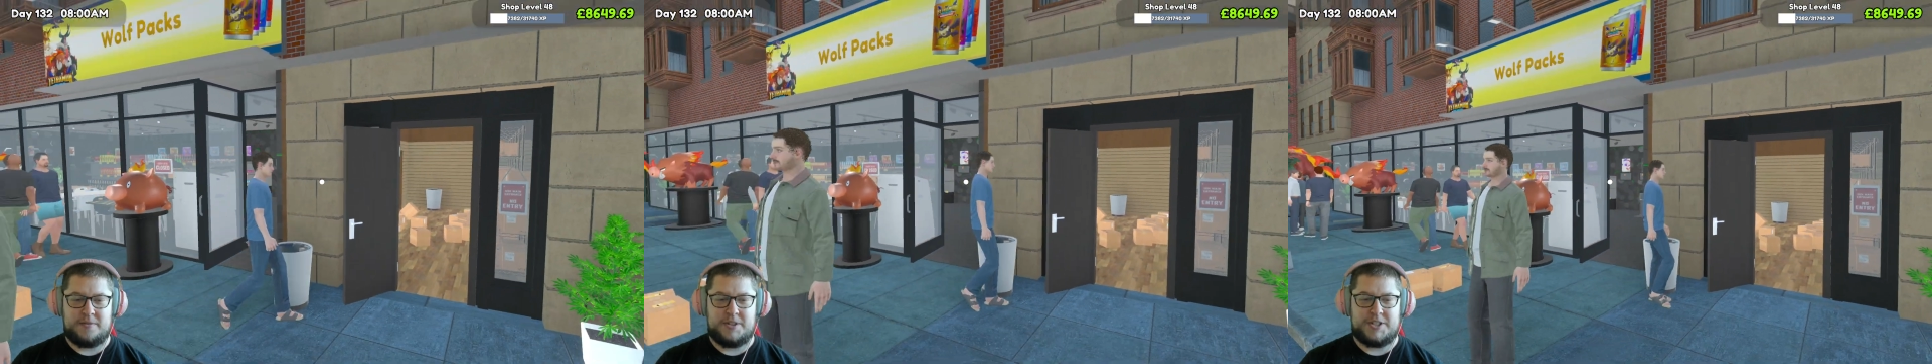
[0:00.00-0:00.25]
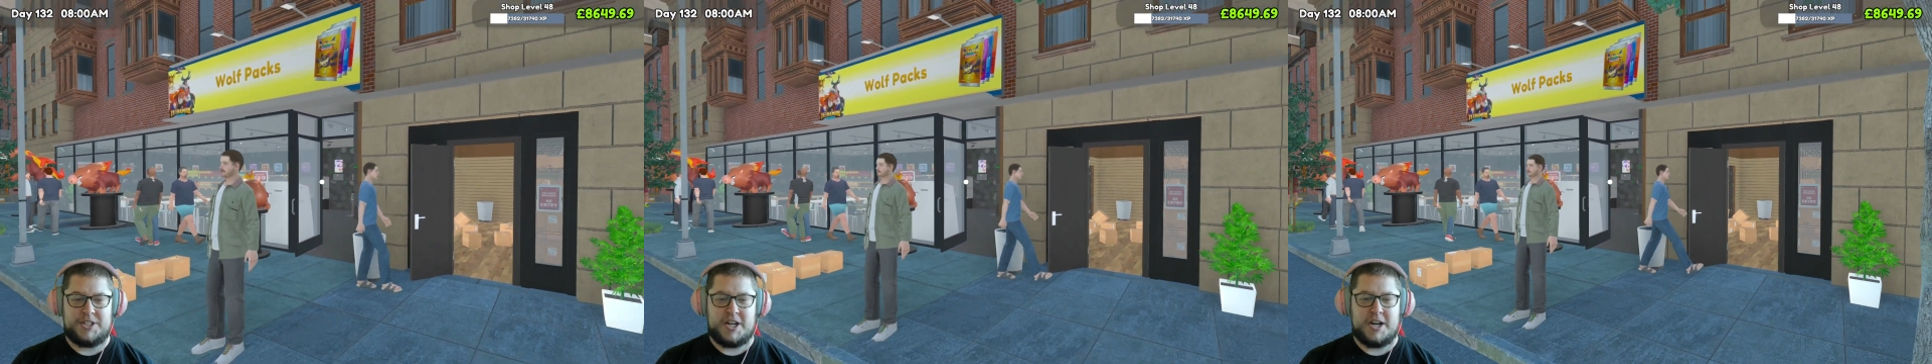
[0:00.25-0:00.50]

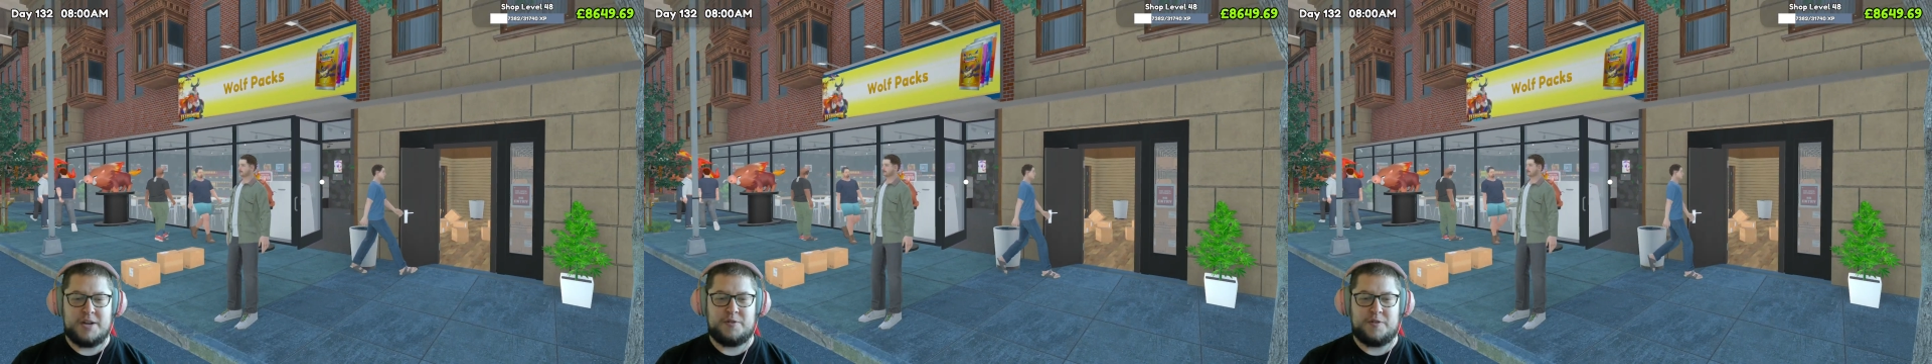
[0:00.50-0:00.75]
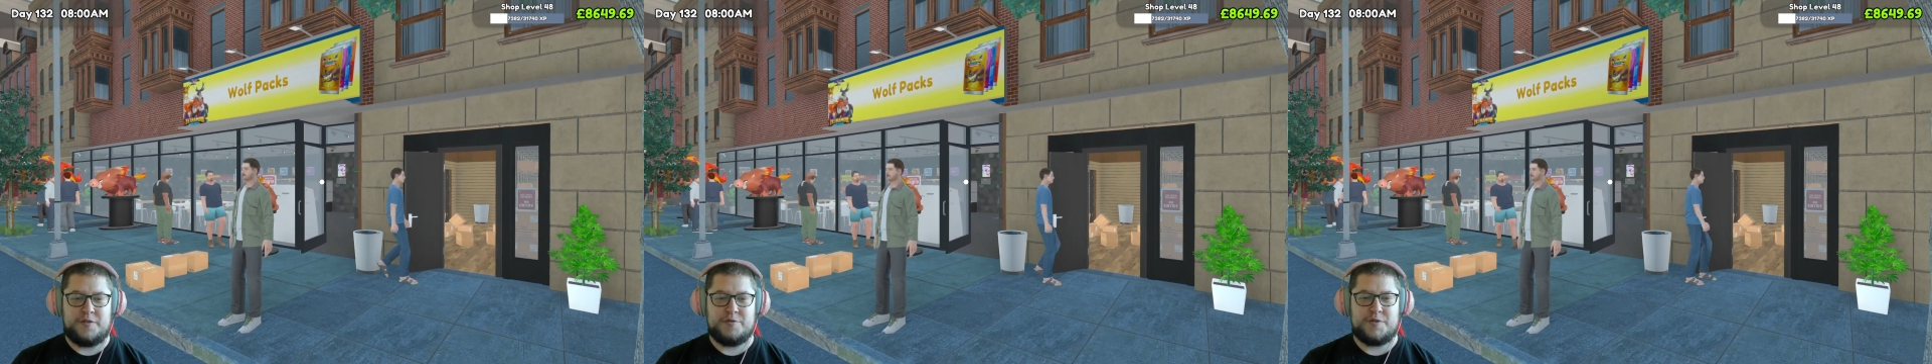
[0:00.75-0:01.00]
started
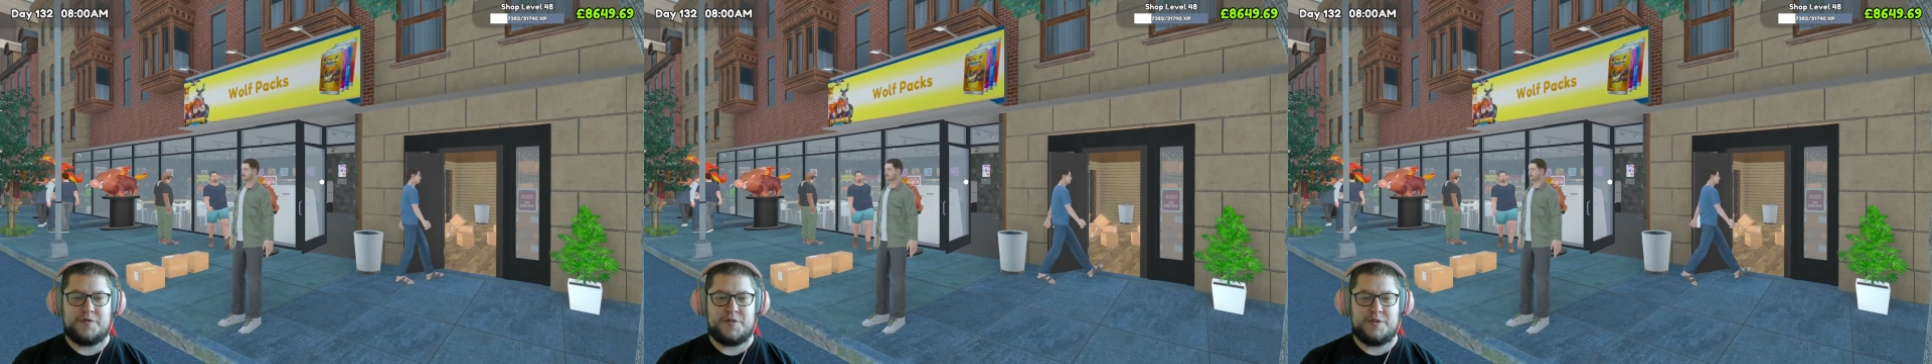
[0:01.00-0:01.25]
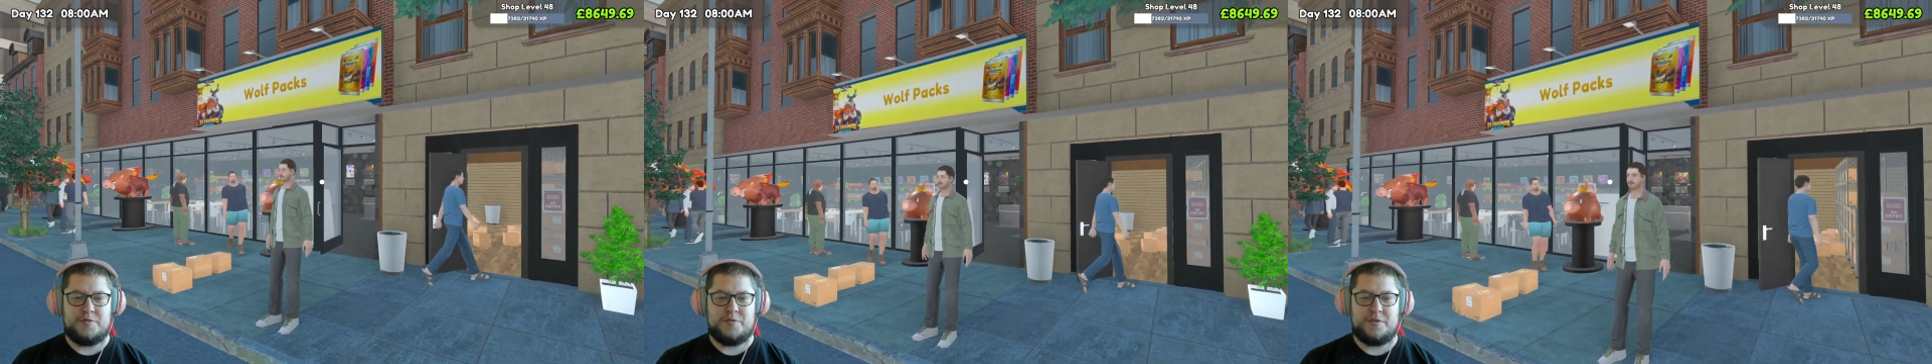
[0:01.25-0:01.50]
with the field of
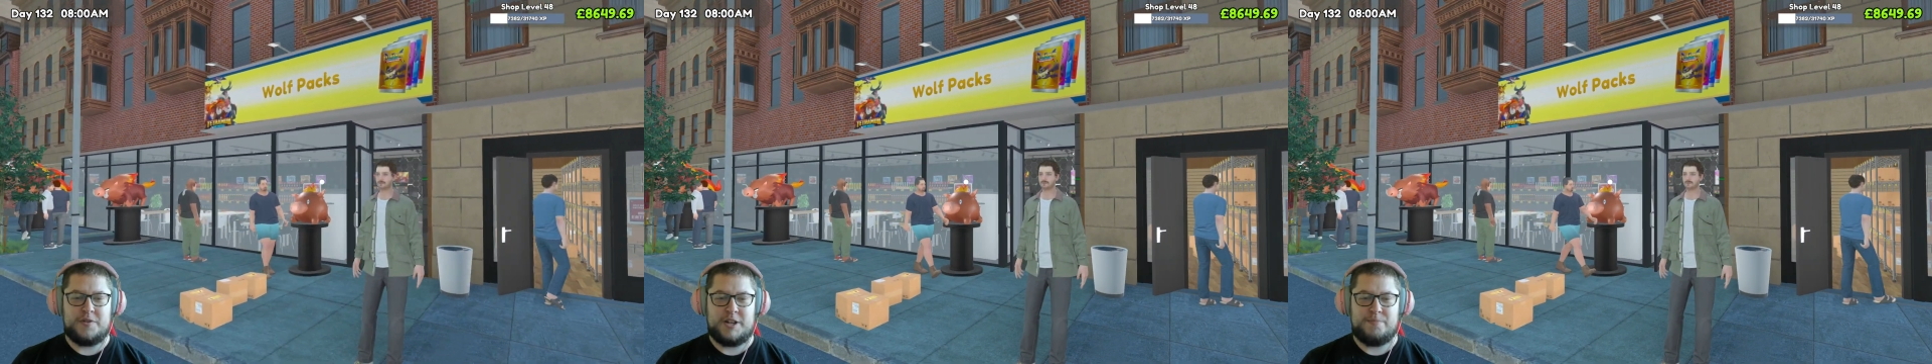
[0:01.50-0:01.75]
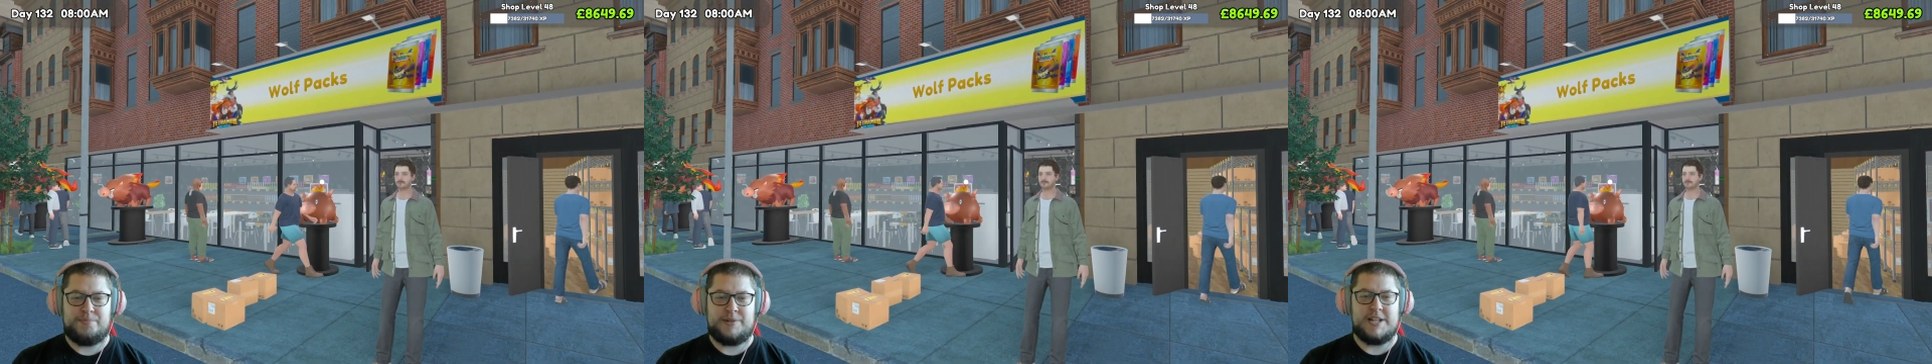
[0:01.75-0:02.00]
view
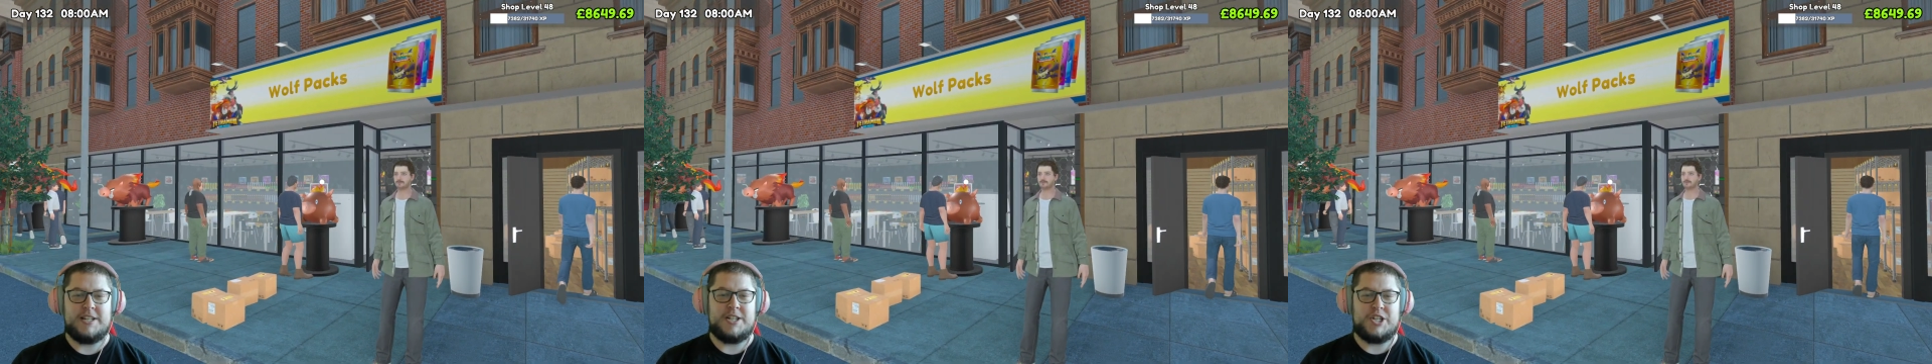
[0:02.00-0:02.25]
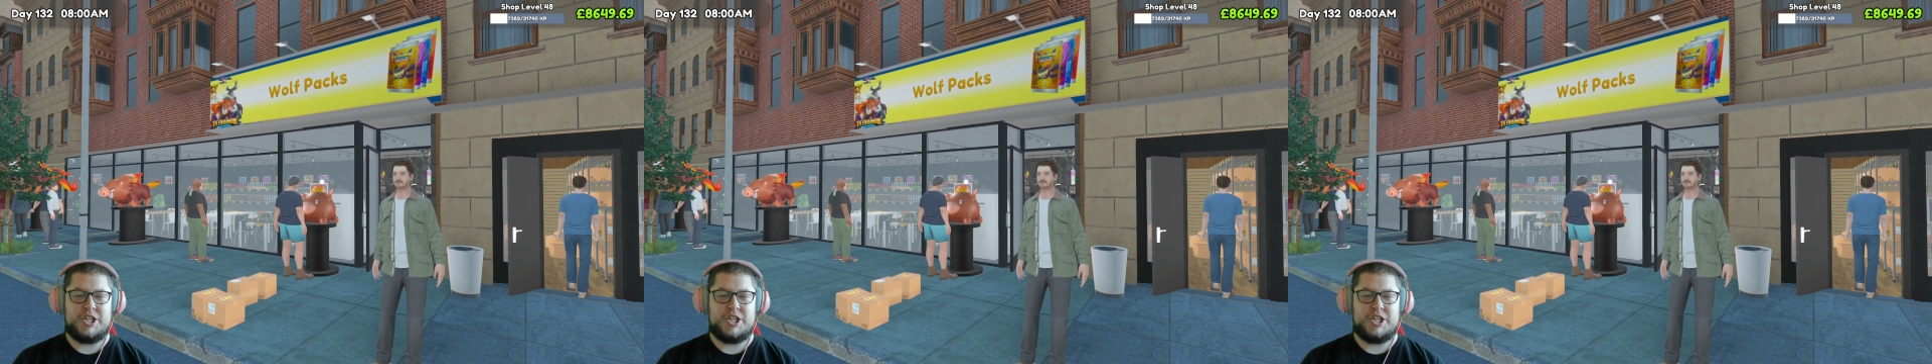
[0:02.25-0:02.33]
completely